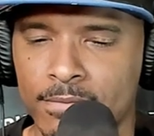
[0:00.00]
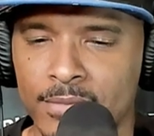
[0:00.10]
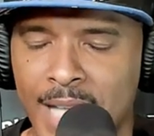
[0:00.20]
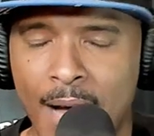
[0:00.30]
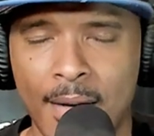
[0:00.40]

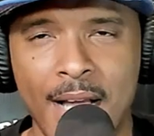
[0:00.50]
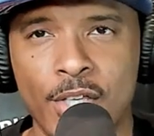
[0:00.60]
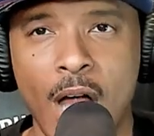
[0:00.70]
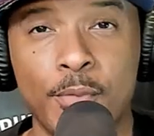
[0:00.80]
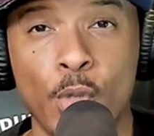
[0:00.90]

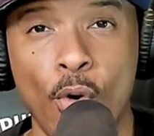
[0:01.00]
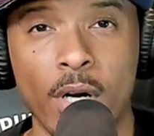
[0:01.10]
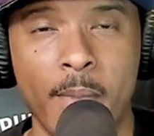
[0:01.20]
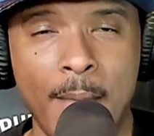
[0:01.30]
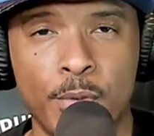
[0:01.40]
I'm
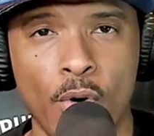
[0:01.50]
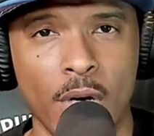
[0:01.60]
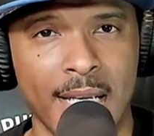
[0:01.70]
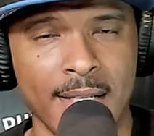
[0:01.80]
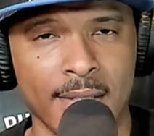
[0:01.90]
torn
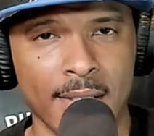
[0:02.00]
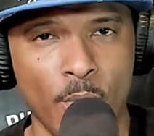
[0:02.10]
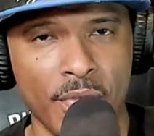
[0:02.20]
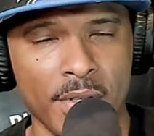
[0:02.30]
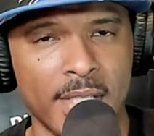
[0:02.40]
against
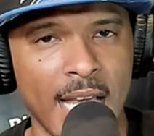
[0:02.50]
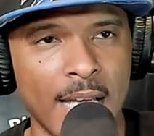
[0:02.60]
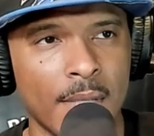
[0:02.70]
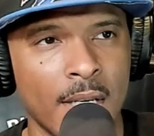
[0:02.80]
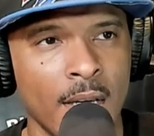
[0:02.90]
with this
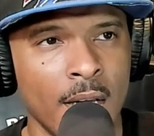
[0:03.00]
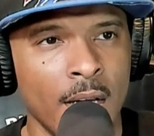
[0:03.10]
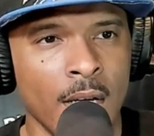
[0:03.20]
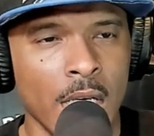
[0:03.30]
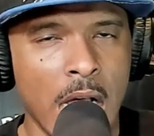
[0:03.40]
game.
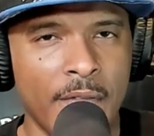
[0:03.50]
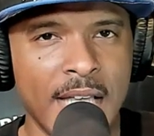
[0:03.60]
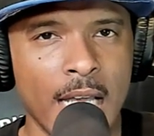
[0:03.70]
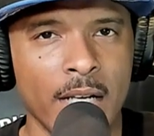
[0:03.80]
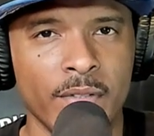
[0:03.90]
You know, I've
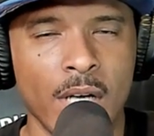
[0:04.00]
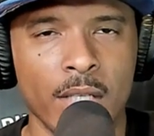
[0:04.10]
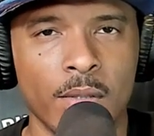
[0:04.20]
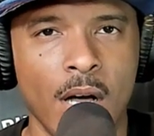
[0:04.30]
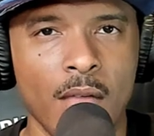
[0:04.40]
kind of
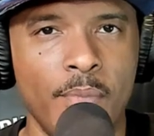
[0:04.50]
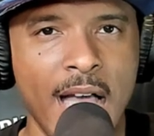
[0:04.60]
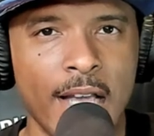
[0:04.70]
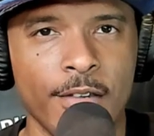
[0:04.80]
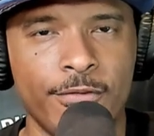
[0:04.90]
gone
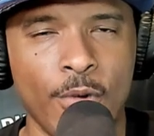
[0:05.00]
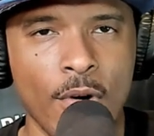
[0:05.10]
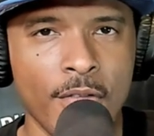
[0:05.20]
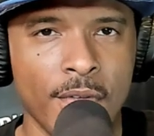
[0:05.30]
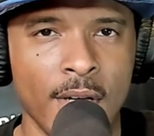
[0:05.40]
back and
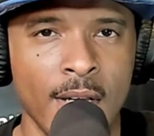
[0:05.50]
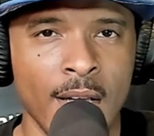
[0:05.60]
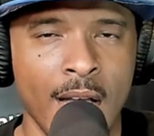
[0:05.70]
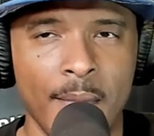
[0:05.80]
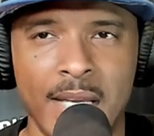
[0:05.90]
forth.
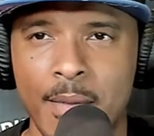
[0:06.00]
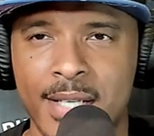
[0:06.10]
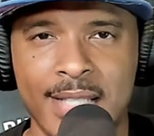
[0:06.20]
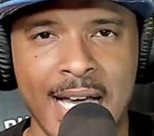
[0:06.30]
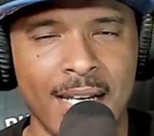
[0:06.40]
I mean, I'm
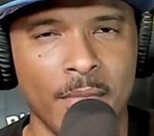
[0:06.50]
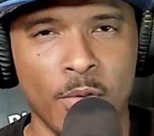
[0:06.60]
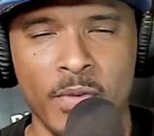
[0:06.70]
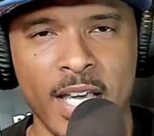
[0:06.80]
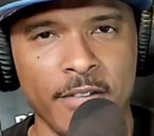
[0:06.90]
excited. I
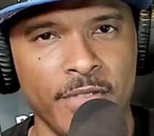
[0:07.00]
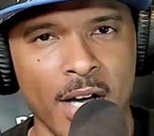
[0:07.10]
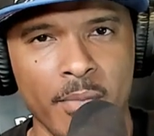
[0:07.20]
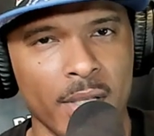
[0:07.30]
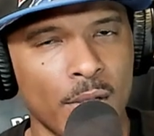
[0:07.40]
mean, we get
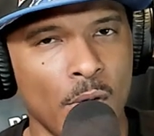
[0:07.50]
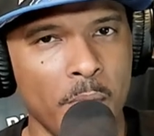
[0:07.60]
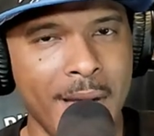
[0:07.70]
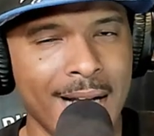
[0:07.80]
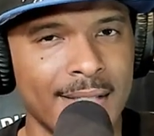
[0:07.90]
Von Miller going
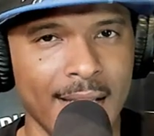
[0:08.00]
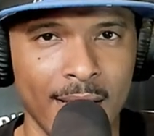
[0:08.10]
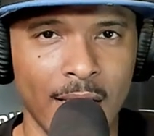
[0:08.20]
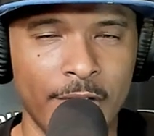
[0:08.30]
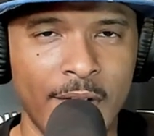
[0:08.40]
back to
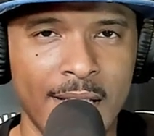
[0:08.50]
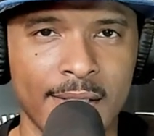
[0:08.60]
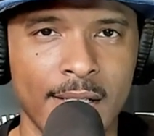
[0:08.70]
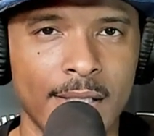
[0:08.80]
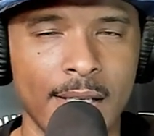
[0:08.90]
L.A.
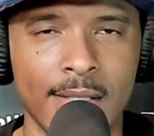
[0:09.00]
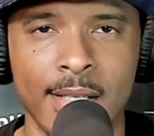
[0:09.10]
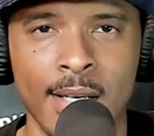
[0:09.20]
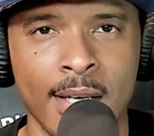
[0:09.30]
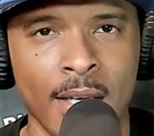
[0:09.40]
facing his
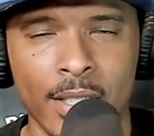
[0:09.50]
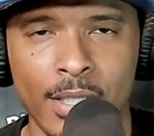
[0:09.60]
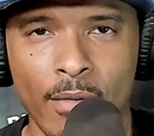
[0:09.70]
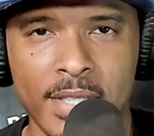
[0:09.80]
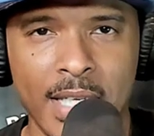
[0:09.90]
you
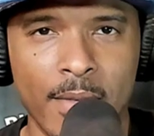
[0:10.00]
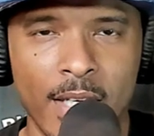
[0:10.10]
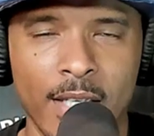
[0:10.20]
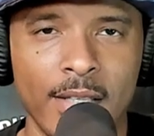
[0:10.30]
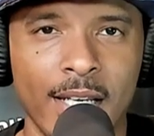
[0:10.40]
know, the team that
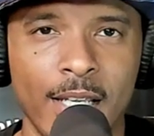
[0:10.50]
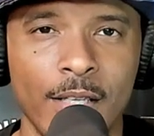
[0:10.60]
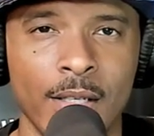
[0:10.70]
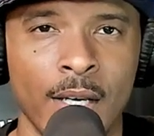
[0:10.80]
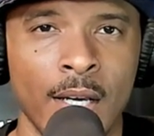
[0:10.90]

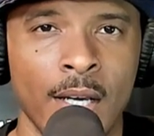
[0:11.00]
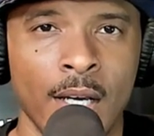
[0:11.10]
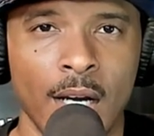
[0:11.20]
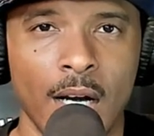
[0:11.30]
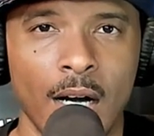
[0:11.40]
he
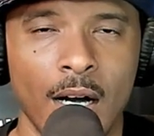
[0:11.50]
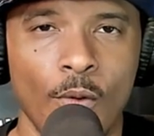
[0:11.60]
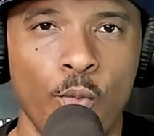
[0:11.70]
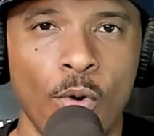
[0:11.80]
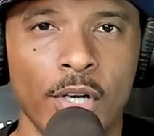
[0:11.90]

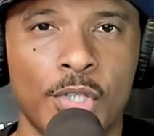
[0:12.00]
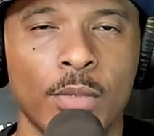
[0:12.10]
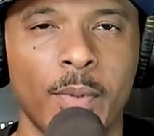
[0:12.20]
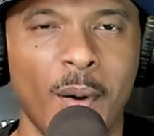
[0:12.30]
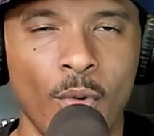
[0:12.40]
won the
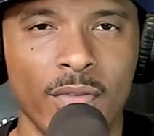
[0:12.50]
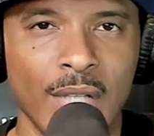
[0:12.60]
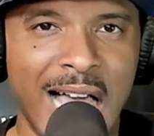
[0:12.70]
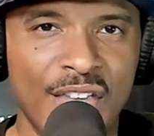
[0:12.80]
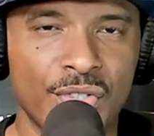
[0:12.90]
Super Bowl with
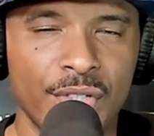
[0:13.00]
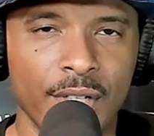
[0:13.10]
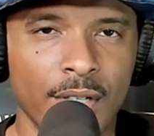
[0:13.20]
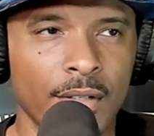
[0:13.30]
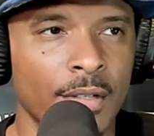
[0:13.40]
last year.